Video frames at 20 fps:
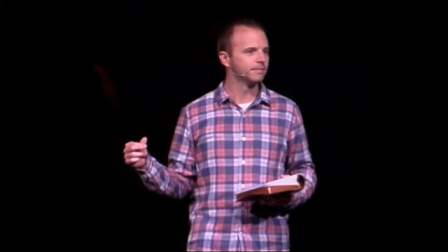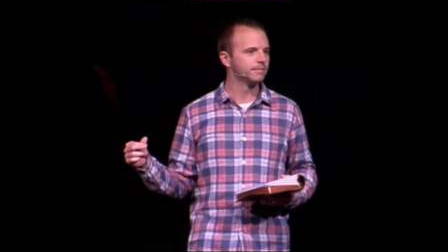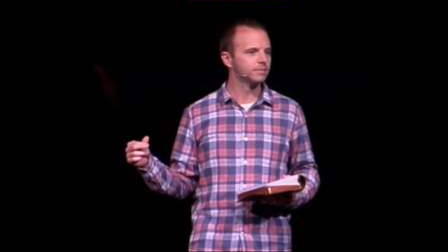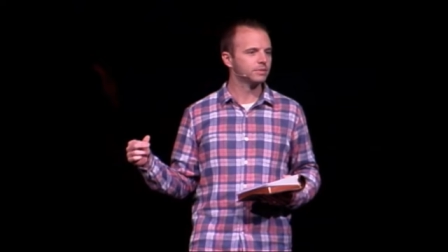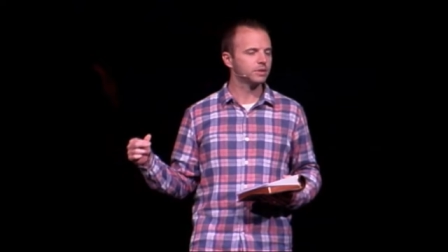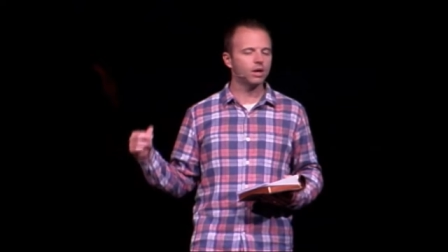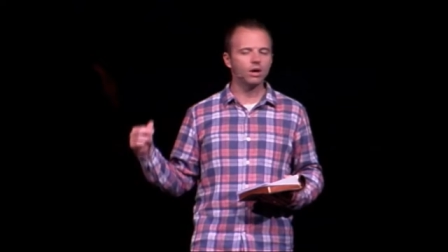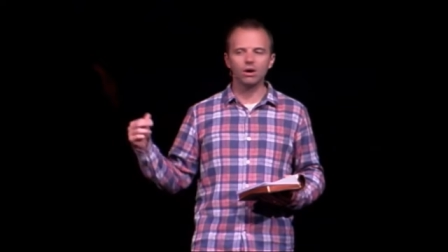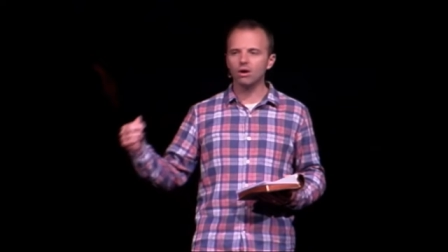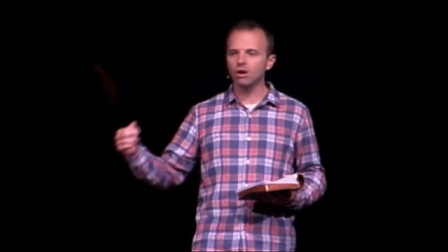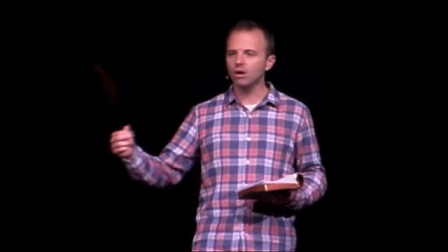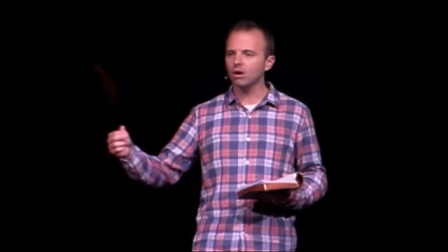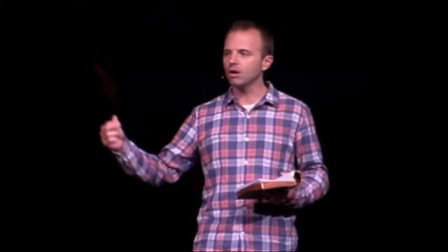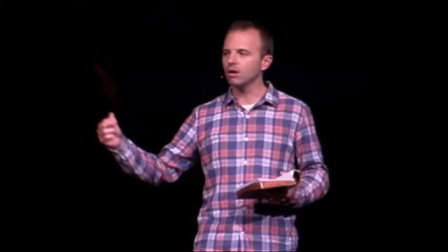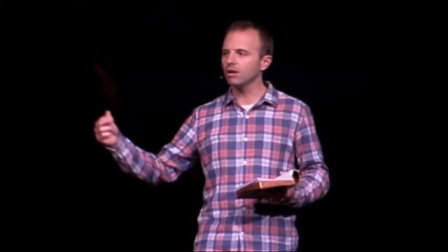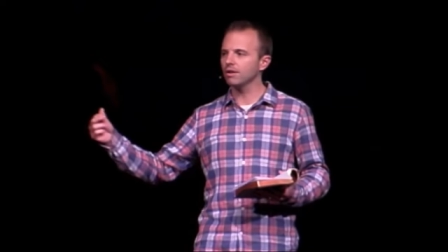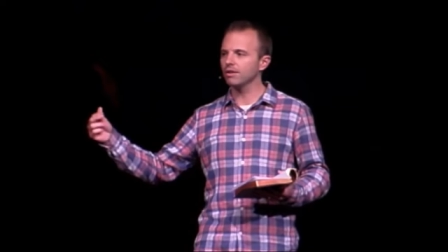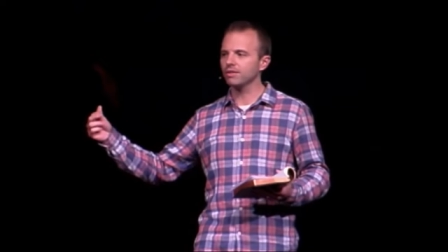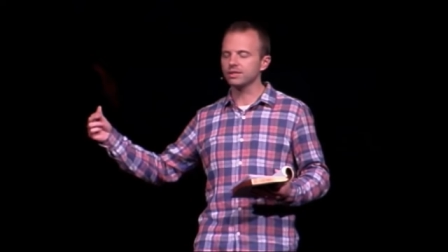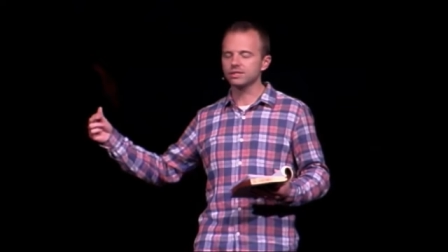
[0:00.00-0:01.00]
to
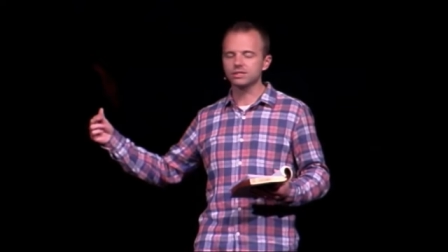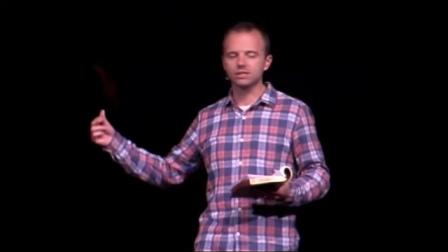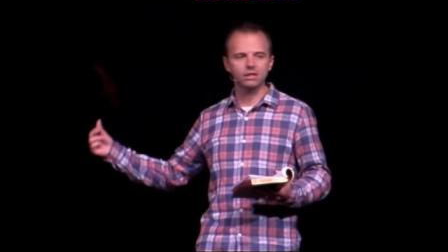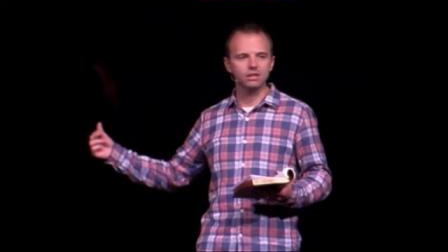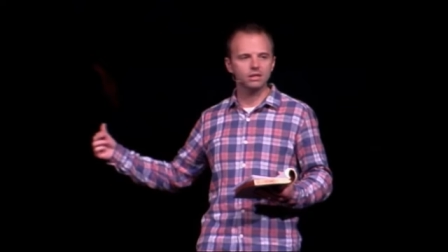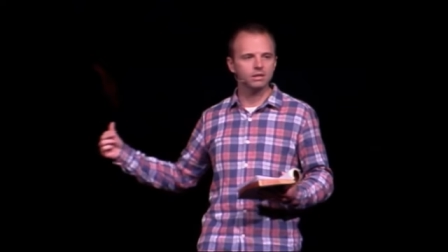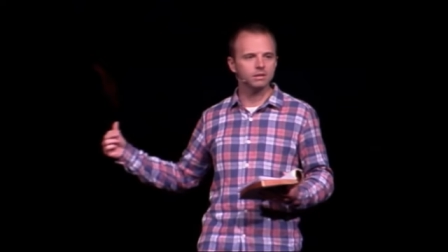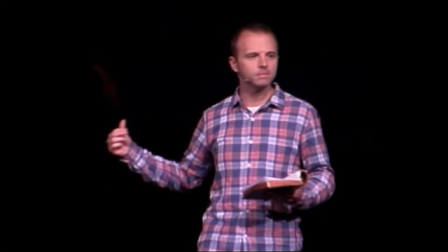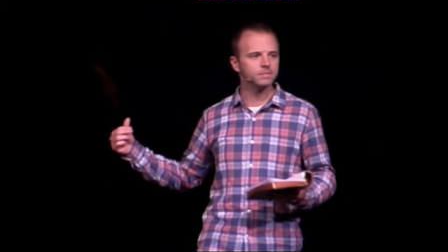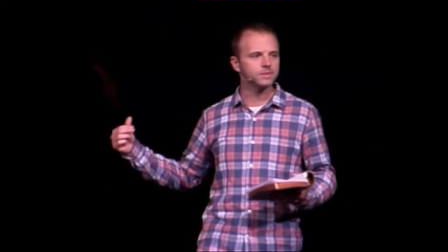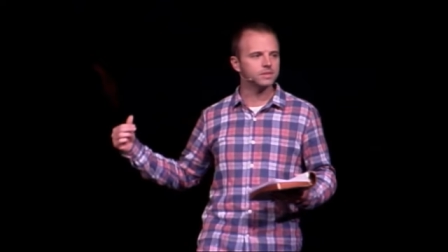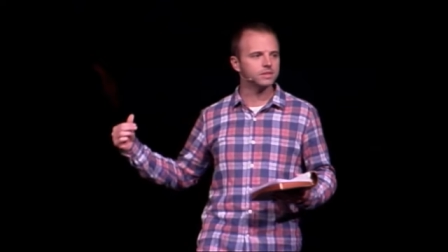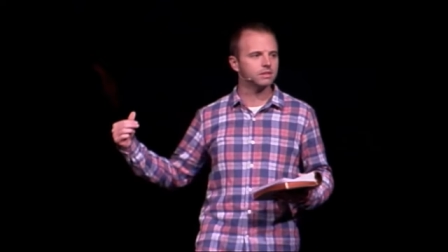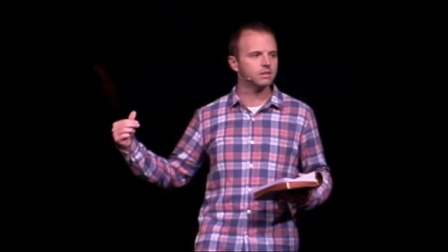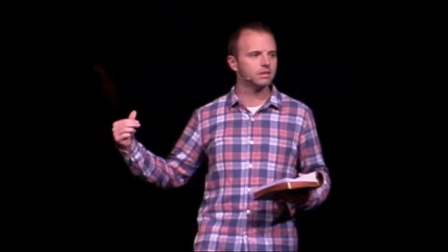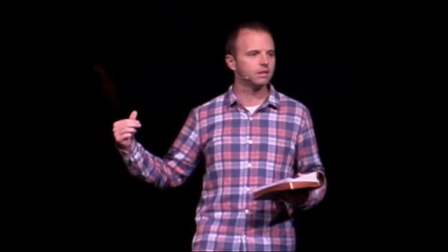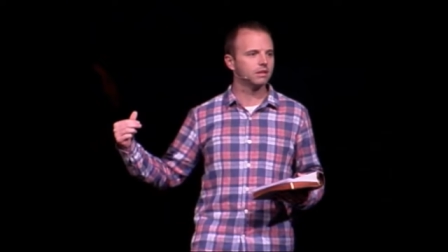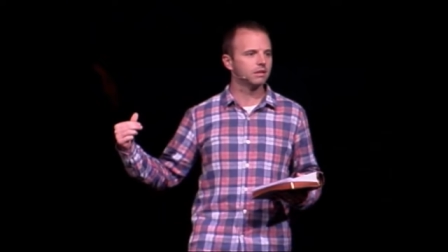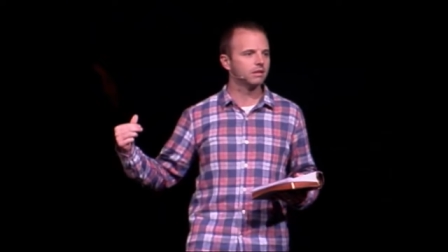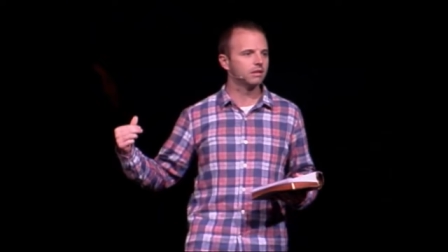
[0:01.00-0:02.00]
all the schemes
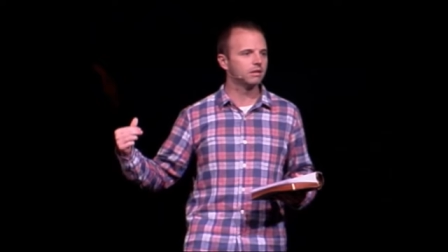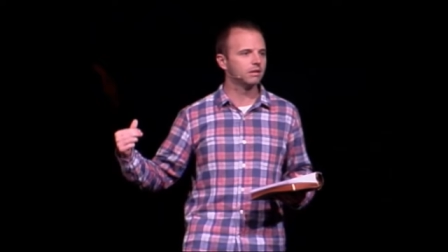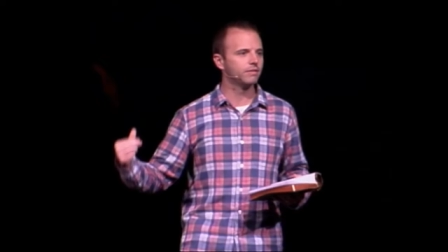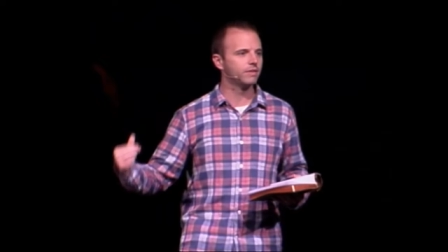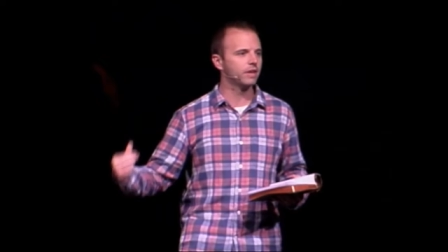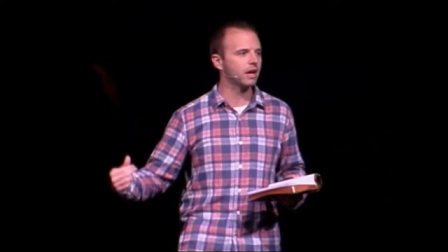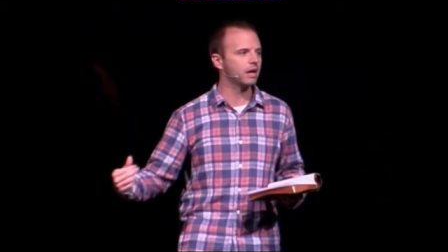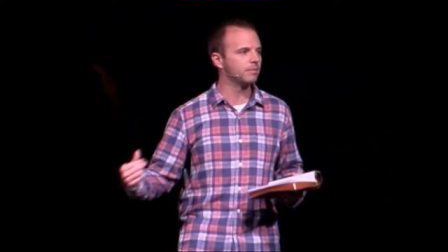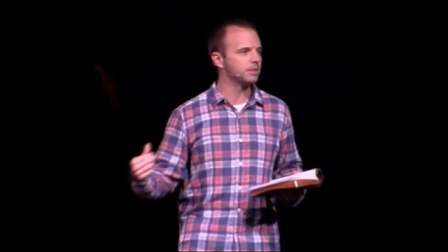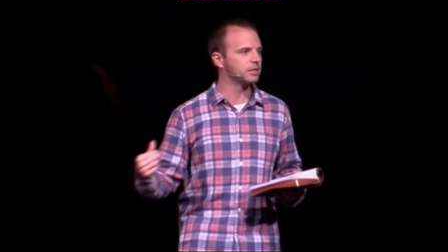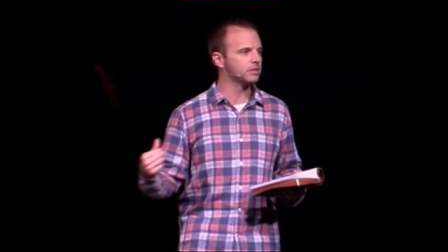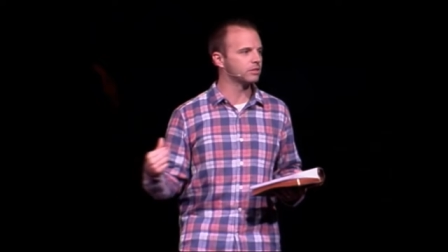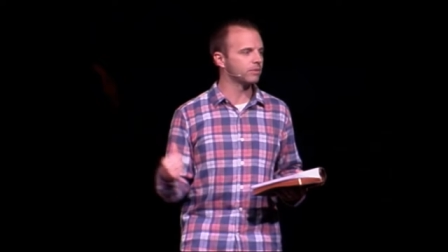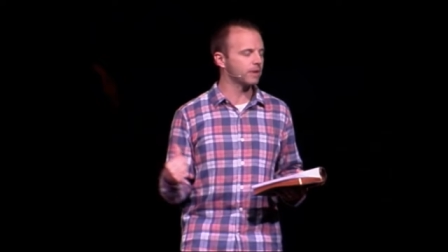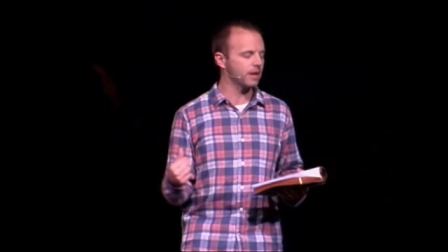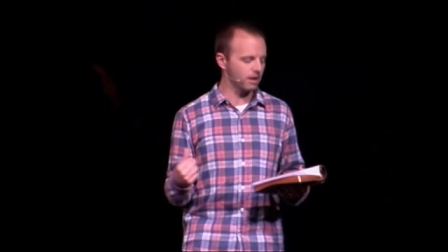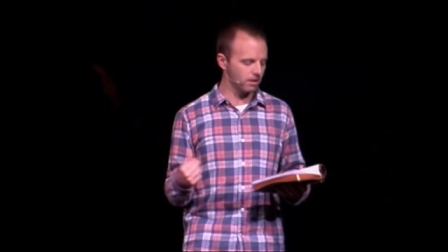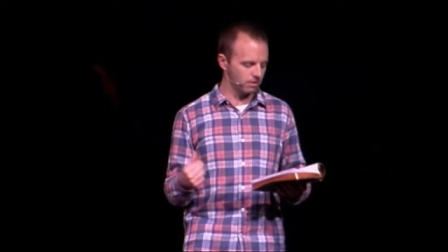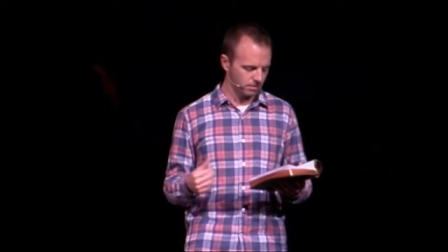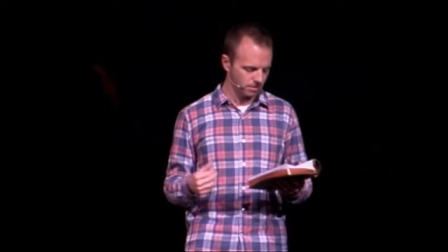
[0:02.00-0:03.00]
of the enemies
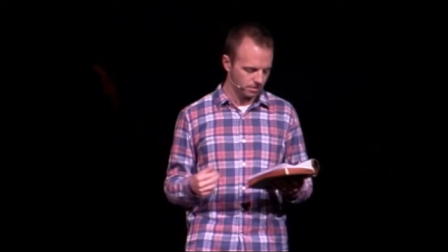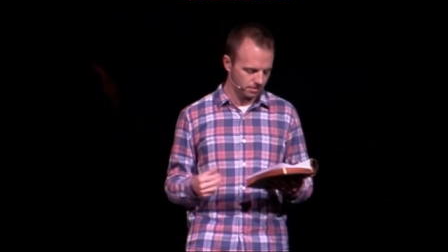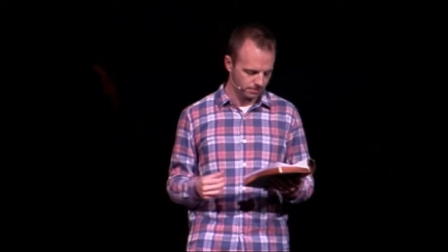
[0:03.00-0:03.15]
around.